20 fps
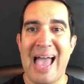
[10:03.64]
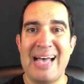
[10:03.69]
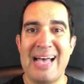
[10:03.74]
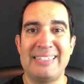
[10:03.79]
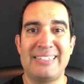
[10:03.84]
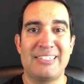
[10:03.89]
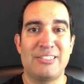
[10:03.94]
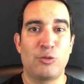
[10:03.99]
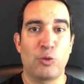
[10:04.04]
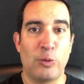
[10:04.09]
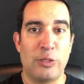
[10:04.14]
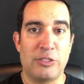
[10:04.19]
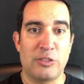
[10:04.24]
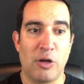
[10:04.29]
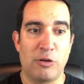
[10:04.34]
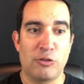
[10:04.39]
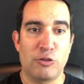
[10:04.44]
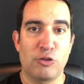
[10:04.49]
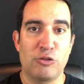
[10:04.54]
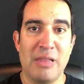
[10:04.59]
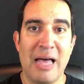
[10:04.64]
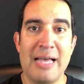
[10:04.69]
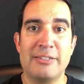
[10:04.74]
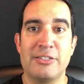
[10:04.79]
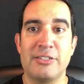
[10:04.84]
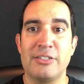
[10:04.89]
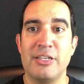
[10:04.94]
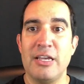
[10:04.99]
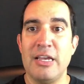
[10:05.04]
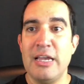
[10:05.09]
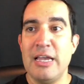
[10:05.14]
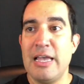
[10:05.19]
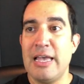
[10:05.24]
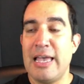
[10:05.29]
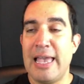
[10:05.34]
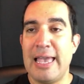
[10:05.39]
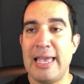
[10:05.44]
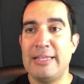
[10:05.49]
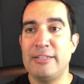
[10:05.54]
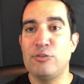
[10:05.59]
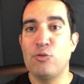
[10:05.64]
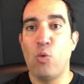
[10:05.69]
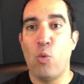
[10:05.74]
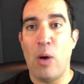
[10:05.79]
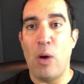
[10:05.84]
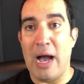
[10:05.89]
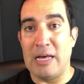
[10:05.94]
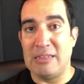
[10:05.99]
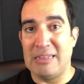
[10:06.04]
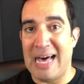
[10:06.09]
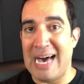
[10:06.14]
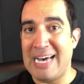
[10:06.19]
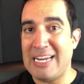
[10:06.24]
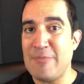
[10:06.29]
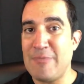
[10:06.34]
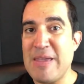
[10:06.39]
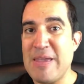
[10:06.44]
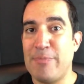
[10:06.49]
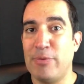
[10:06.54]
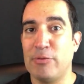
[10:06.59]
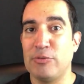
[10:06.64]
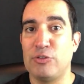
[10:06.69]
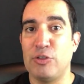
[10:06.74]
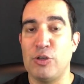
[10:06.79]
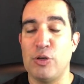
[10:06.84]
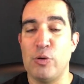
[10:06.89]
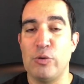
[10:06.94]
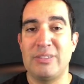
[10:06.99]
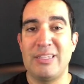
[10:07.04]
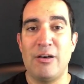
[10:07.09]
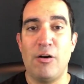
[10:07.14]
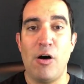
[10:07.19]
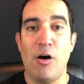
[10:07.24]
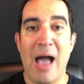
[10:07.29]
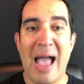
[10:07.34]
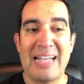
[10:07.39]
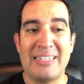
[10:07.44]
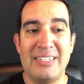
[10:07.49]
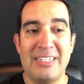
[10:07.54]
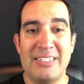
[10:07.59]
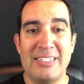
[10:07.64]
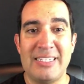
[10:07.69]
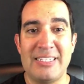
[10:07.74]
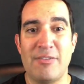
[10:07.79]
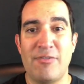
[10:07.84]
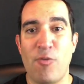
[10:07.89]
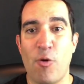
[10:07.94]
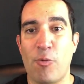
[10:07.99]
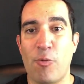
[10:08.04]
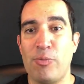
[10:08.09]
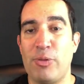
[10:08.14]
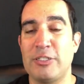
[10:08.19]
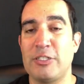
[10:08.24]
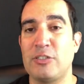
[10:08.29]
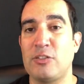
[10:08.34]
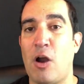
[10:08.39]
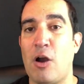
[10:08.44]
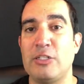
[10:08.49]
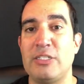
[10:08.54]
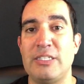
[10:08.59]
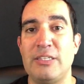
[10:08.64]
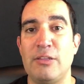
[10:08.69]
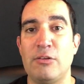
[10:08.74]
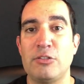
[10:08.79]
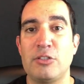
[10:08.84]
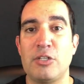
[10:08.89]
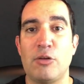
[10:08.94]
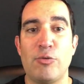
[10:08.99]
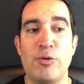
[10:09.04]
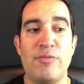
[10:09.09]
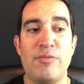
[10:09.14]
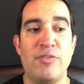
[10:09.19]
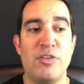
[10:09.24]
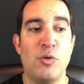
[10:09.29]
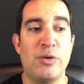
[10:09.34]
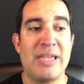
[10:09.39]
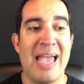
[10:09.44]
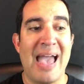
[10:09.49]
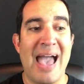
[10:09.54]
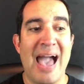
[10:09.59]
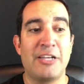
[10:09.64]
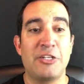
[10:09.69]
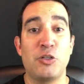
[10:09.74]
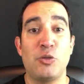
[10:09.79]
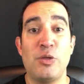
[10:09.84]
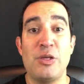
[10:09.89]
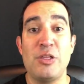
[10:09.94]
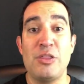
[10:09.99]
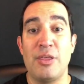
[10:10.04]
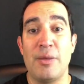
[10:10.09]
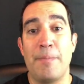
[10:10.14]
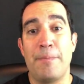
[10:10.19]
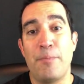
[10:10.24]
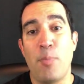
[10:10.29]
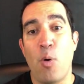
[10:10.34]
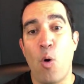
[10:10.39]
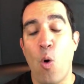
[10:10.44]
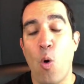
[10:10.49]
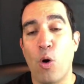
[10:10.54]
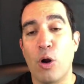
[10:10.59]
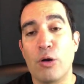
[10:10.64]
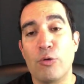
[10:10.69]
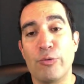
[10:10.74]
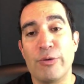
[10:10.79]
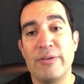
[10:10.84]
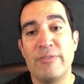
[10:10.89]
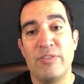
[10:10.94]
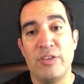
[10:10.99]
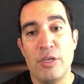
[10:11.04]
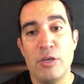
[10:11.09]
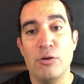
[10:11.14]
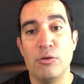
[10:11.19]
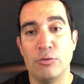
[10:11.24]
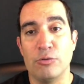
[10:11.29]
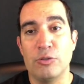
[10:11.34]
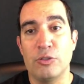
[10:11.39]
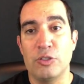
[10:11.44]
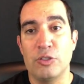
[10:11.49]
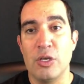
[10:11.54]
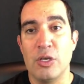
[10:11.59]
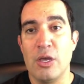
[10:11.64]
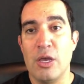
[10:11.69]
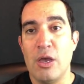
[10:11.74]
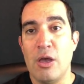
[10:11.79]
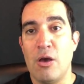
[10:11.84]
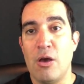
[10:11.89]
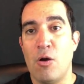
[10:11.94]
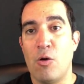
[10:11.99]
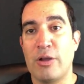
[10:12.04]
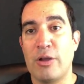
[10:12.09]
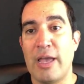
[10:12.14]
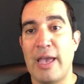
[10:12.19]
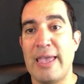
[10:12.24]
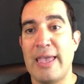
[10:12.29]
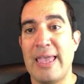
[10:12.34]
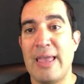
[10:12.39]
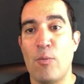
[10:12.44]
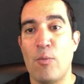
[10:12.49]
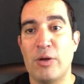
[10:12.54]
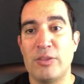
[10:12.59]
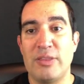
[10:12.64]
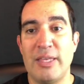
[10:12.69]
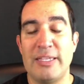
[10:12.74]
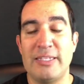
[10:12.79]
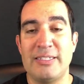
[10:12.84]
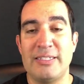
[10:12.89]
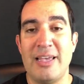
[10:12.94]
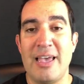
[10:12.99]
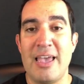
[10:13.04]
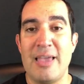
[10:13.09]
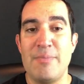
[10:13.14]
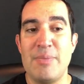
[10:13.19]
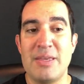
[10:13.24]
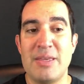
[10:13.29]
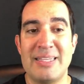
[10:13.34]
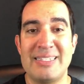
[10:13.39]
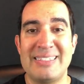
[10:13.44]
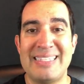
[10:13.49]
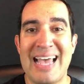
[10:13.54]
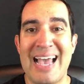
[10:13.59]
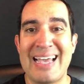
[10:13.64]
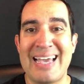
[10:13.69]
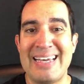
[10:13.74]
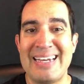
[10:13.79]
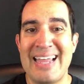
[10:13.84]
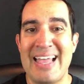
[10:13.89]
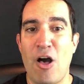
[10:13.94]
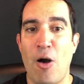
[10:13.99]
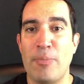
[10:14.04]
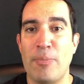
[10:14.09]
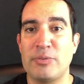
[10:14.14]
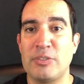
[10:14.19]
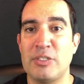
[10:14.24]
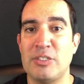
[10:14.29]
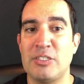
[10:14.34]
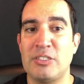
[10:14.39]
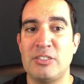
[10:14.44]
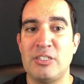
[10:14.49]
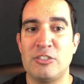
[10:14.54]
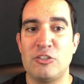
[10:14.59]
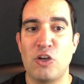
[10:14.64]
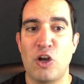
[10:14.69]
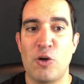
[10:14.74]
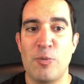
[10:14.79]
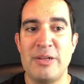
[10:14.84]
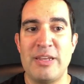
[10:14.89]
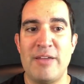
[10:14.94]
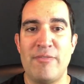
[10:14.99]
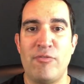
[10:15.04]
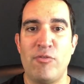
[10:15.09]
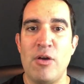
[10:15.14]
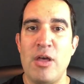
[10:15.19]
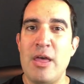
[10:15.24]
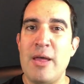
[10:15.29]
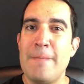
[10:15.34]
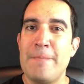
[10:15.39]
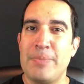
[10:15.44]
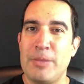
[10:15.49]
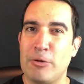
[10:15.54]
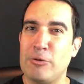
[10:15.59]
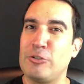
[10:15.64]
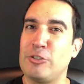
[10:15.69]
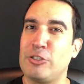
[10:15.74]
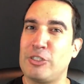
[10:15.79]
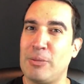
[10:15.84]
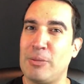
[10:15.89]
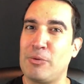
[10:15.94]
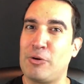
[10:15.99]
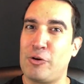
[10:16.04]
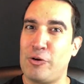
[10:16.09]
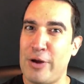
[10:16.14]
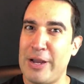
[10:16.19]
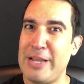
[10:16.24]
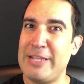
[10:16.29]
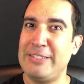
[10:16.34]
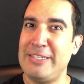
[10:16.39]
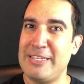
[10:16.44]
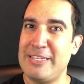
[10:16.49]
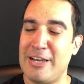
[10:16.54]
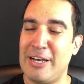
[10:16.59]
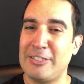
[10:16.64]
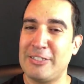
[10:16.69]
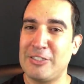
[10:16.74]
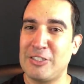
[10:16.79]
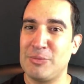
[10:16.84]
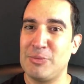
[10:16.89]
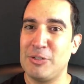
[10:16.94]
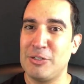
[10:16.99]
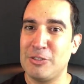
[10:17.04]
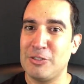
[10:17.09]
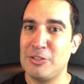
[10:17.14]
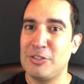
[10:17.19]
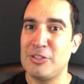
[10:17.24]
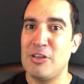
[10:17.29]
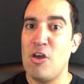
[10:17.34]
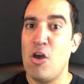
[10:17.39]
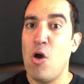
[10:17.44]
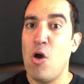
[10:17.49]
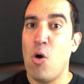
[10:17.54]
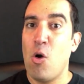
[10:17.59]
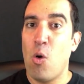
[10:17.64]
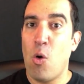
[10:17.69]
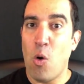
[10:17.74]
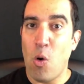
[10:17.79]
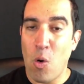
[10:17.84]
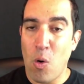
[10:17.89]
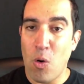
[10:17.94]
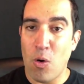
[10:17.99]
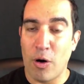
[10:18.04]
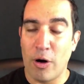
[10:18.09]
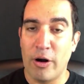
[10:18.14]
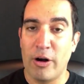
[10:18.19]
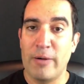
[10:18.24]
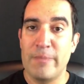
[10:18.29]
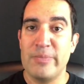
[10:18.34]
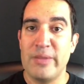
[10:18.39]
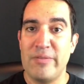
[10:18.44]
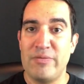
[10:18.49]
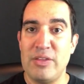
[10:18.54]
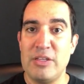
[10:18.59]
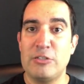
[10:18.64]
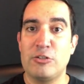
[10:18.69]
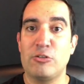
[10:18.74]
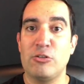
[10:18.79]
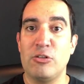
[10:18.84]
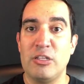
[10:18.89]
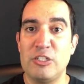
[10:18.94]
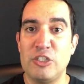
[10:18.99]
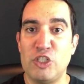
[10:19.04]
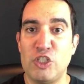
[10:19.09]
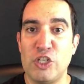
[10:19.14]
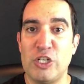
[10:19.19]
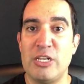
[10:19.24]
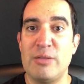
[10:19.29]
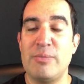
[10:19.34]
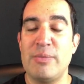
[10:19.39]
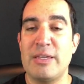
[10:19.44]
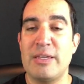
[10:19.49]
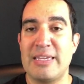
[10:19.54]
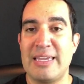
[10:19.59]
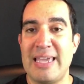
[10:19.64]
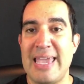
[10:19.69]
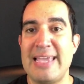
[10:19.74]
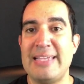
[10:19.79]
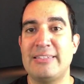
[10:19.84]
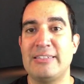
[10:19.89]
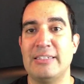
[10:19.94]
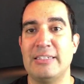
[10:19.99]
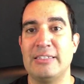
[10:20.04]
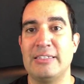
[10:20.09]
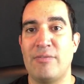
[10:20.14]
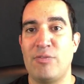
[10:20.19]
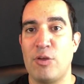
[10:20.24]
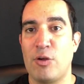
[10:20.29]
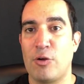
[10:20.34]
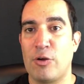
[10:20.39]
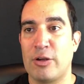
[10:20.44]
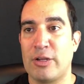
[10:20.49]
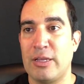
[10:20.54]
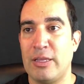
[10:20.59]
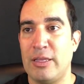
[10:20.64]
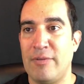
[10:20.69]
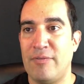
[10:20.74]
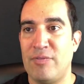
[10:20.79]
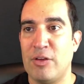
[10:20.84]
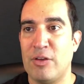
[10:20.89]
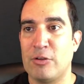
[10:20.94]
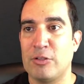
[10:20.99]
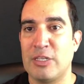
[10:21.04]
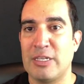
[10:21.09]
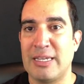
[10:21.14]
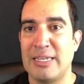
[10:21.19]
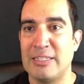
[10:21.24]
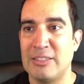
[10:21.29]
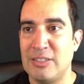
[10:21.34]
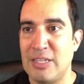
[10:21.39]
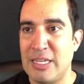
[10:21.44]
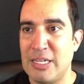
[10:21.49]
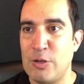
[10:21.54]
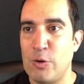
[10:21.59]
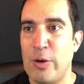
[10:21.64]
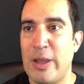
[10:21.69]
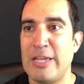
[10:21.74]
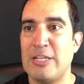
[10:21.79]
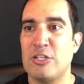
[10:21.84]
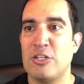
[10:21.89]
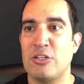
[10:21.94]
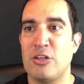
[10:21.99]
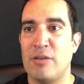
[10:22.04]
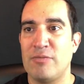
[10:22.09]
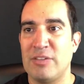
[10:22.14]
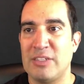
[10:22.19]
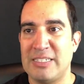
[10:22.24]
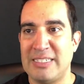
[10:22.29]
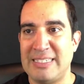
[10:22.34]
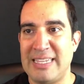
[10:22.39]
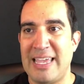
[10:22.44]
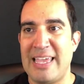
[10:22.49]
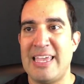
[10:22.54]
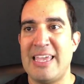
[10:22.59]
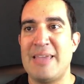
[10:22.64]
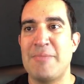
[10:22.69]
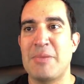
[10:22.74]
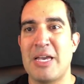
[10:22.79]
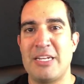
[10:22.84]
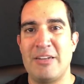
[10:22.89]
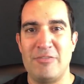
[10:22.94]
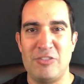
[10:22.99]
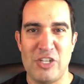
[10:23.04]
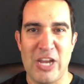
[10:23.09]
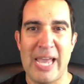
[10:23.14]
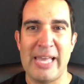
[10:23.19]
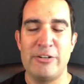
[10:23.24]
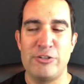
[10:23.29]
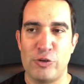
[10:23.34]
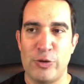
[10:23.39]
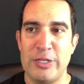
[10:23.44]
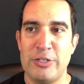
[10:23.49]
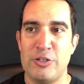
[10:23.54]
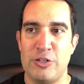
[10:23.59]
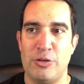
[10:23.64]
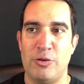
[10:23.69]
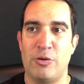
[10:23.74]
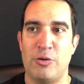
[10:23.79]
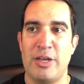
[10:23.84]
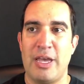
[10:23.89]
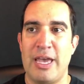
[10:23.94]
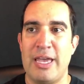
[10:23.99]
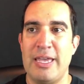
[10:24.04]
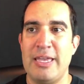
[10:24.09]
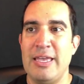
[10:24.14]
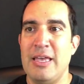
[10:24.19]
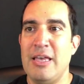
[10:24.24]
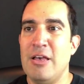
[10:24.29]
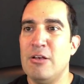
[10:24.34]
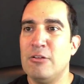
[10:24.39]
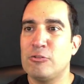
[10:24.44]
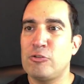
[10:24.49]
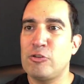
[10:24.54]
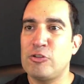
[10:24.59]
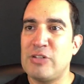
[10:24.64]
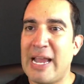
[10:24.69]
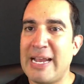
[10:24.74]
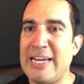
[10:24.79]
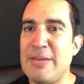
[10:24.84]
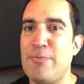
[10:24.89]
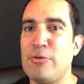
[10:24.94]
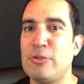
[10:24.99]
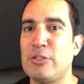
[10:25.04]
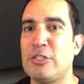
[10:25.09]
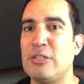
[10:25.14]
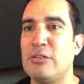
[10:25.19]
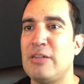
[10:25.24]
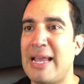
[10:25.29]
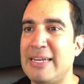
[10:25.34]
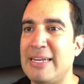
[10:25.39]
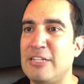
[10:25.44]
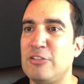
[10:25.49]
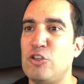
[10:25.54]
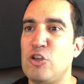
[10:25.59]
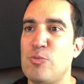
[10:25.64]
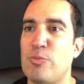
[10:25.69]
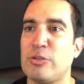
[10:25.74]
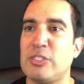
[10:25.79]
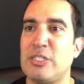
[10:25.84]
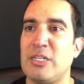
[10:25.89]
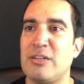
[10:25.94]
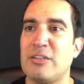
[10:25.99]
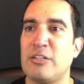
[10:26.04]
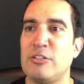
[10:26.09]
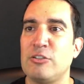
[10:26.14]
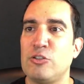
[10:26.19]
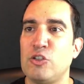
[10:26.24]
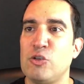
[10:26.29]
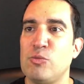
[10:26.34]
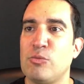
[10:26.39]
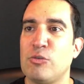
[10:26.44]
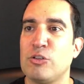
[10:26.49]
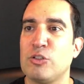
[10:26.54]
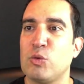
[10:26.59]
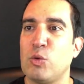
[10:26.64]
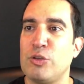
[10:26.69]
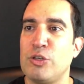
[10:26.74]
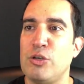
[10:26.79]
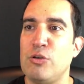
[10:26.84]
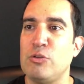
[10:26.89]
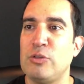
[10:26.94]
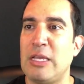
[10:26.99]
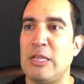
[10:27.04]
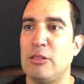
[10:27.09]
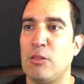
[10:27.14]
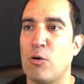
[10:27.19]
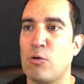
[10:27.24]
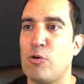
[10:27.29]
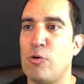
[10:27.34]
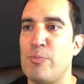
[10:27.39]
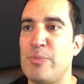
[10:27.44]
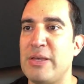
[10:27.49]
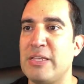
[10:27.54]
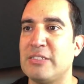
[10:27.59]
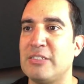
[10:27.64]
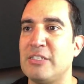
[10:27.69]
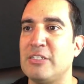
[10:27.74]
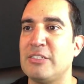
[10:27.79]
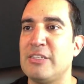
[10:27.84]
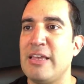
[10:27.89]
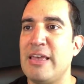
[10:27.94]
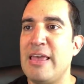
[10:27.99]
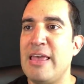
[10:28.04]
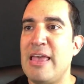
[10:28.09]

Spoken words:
3 stars or less. And what a lot of people do is they'll actually see the 4+ stars and they'll start reviewing actually the poor reviews, okay, and what they say, because that kind of helps us determine if they're just some crazy customers or if these are legitimate cases, if there's a continuation of the same kind of challenge or issue, okay? So 90%, 92% of consumers will use a local business